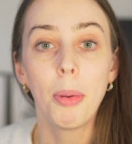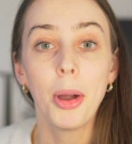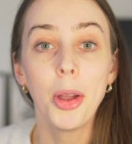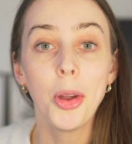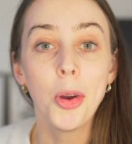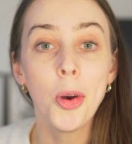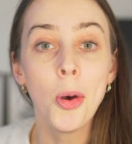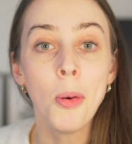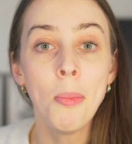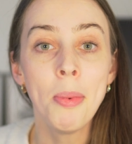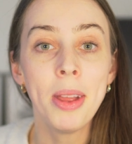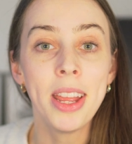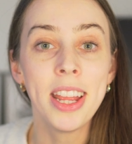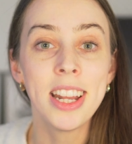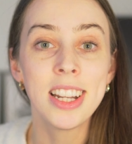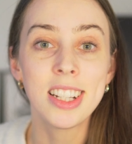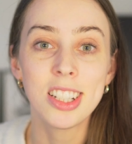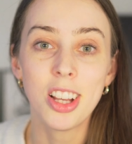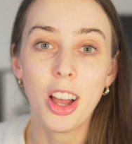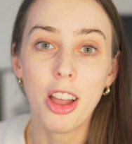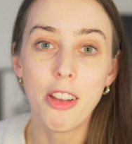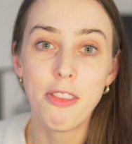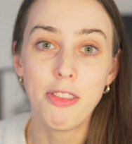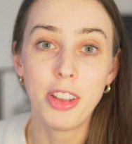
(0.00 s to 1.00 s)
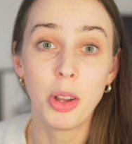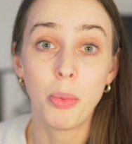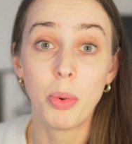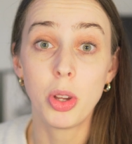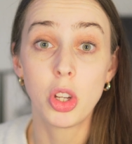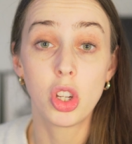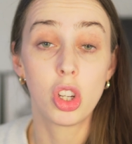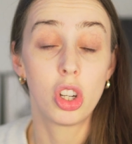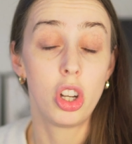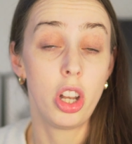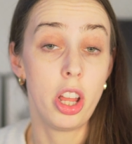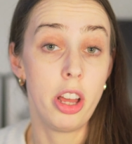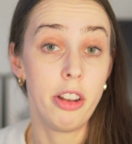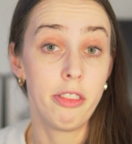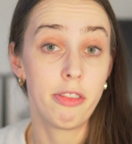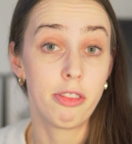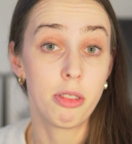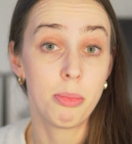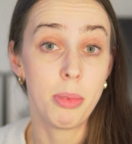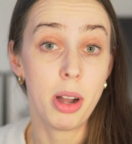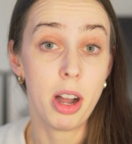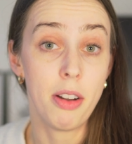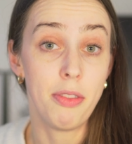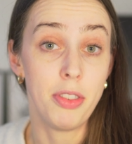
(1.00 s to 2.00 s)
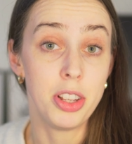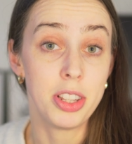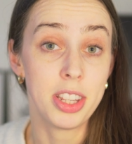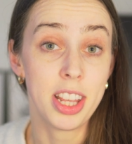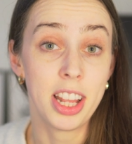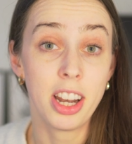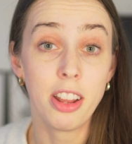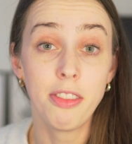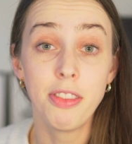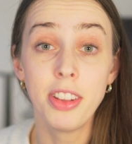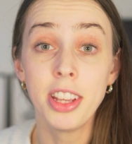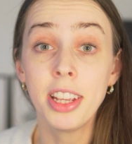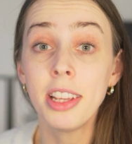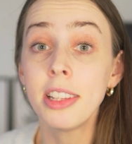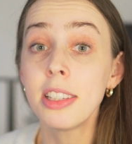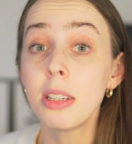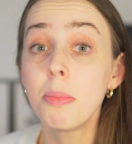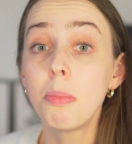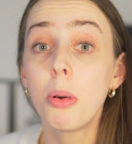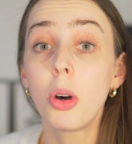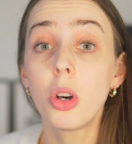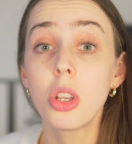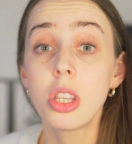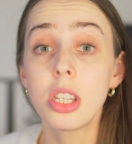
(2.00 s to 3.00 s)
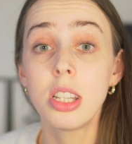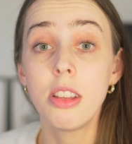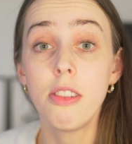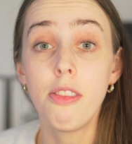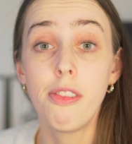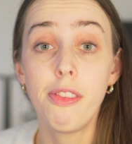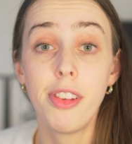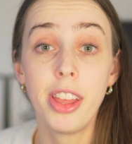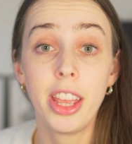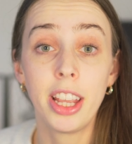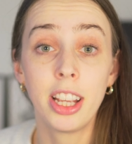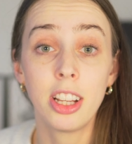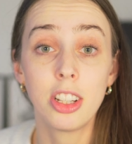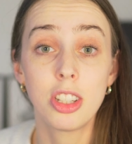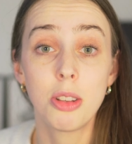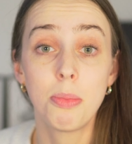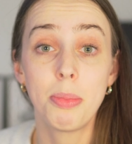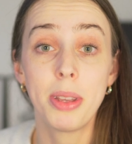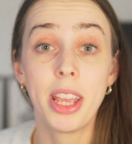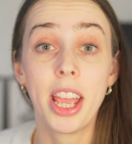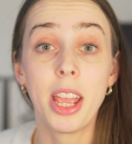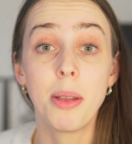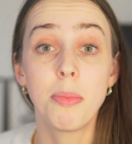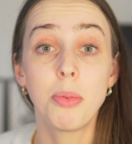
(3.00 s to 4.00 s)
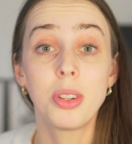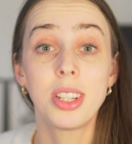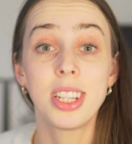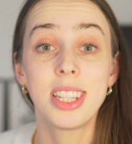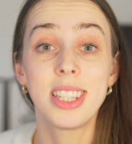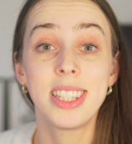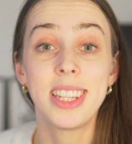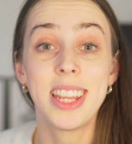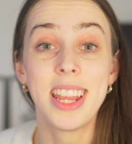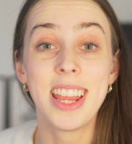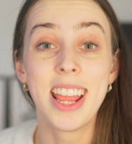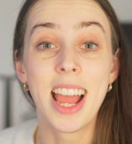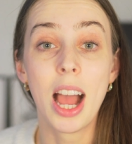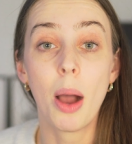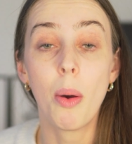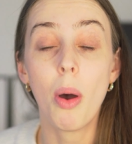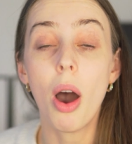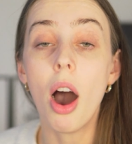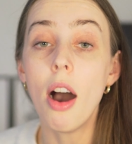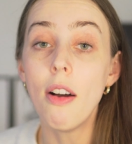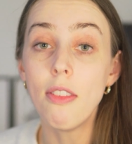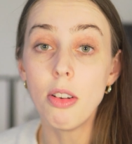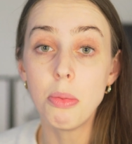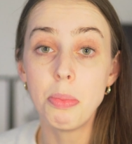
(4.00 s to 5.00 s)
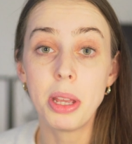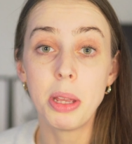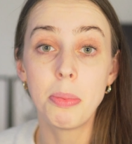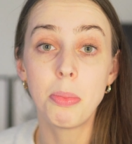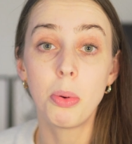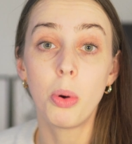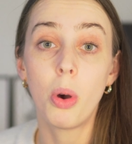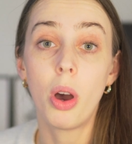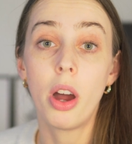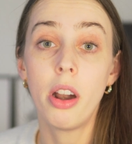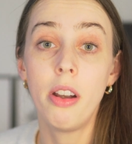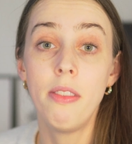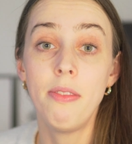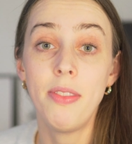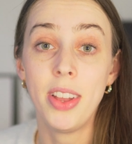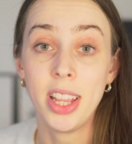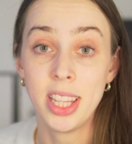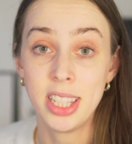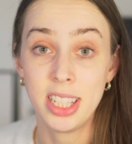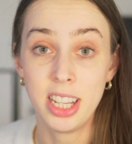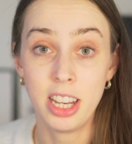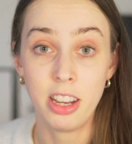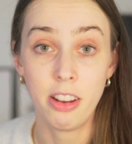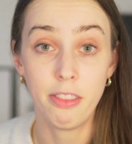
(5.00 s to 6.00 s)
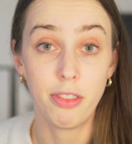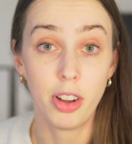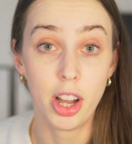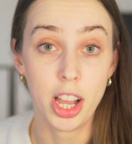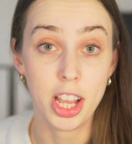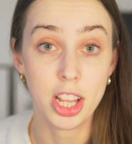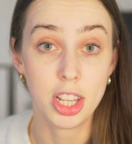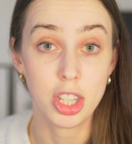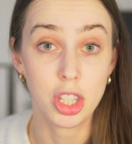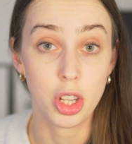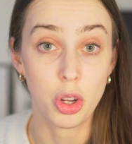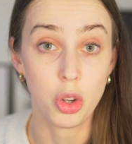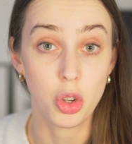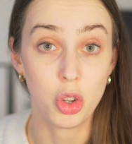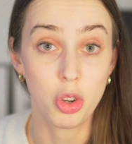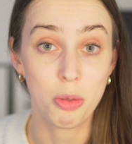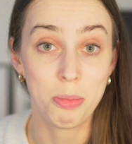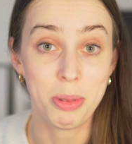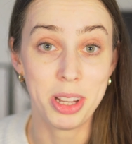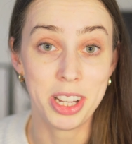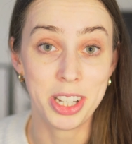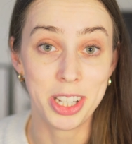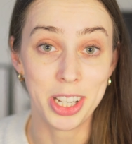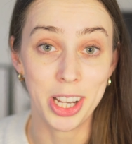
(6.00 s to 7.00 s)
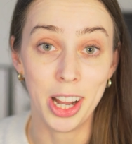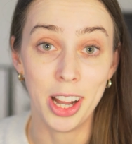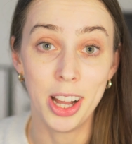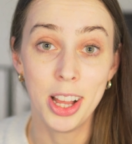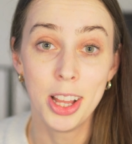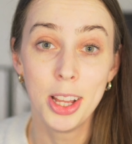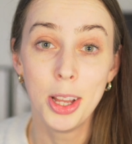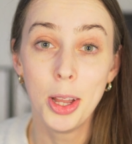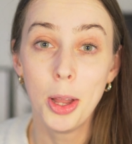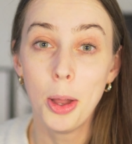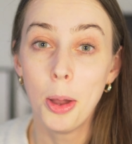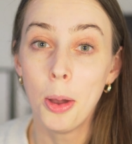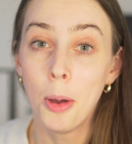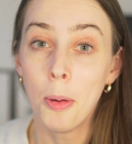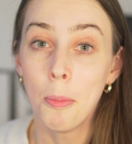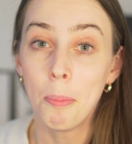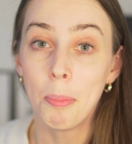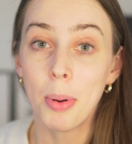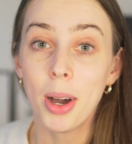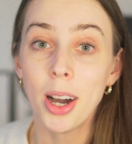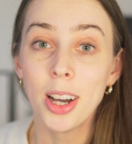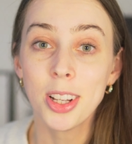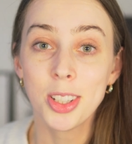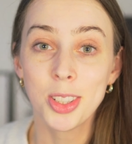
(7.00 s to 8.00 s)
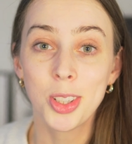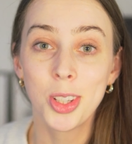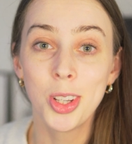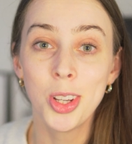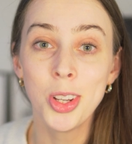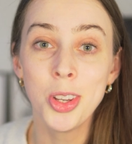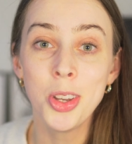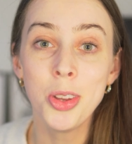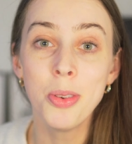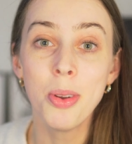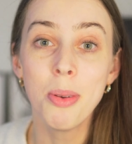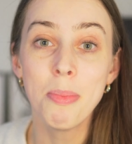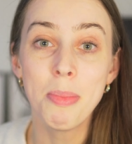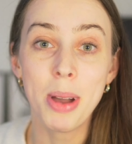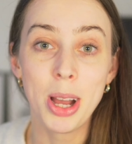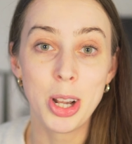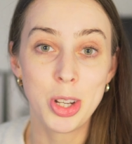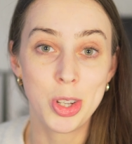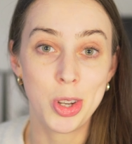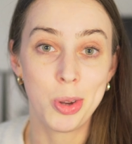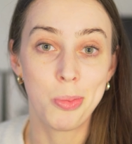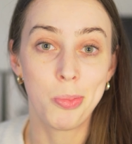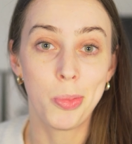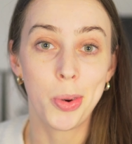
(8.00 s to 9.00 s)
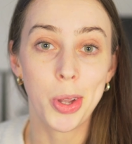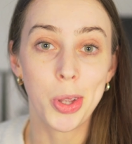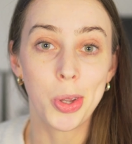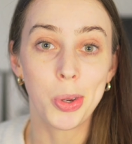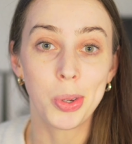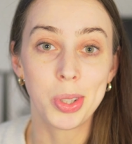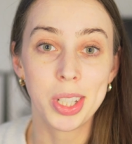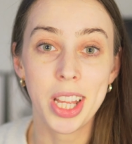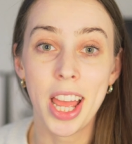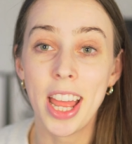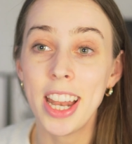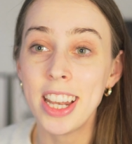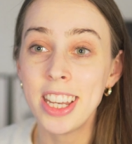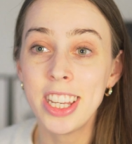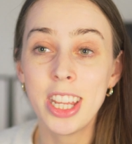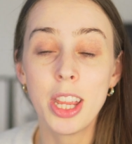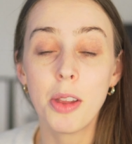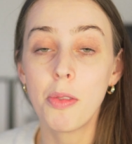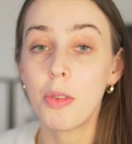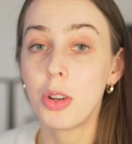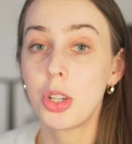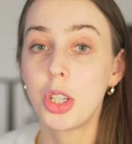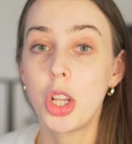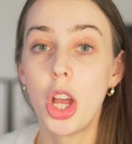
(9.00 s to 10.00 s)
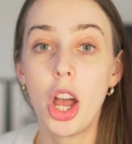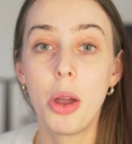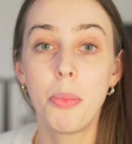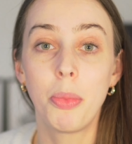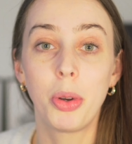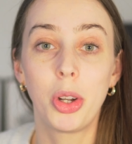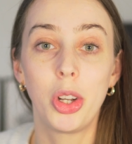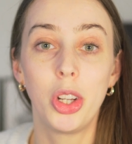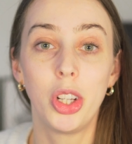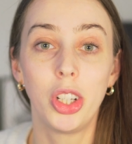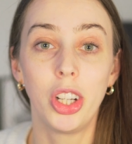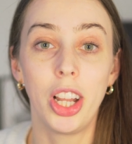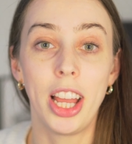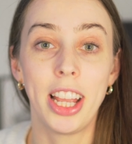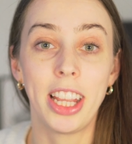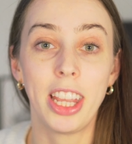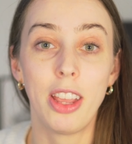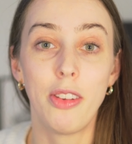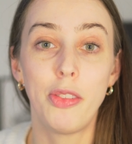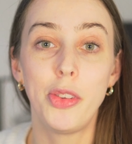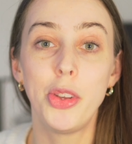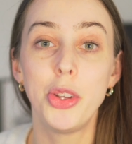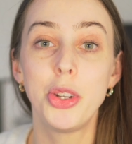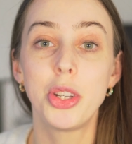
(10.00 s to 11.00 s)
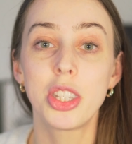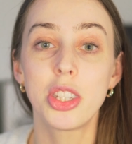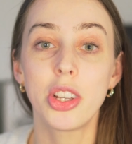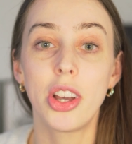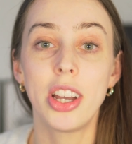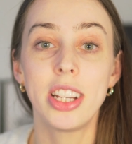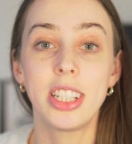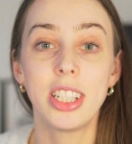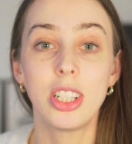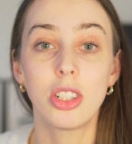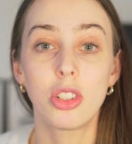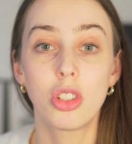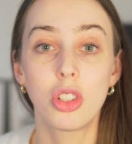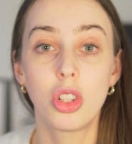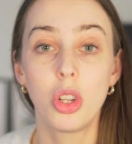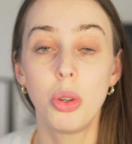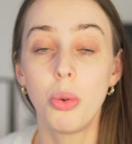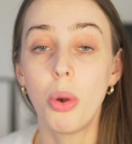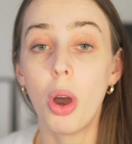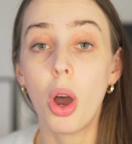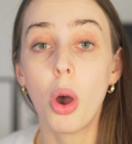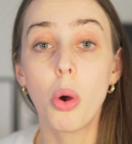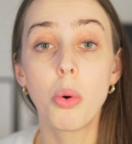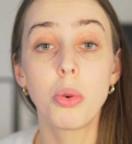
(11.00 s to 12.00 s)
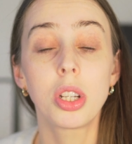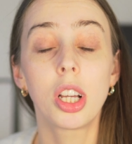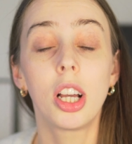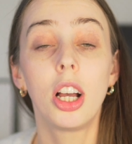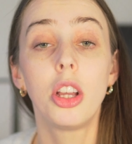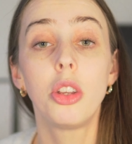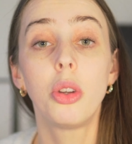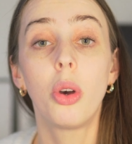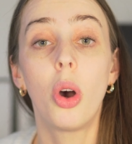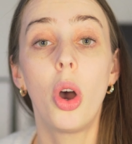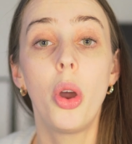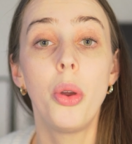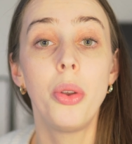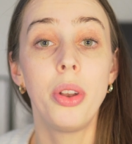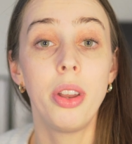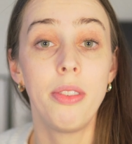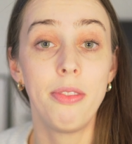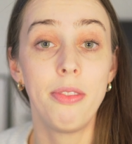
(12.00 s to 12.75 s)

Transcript: By all means, I think we should learn from others, and I think it's a positive thing to be able to see how other people are investing via social media. But can you imagine what your 10 year return would look like if you decided to alter your own